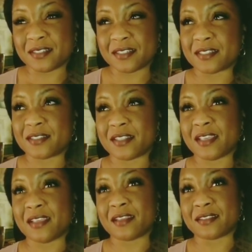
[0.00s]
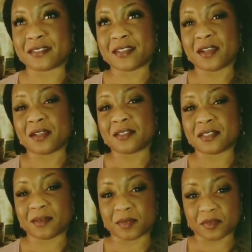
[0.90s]
This
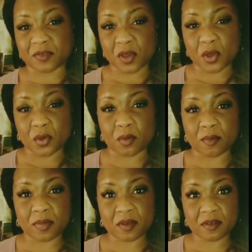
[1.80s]
concept of hope,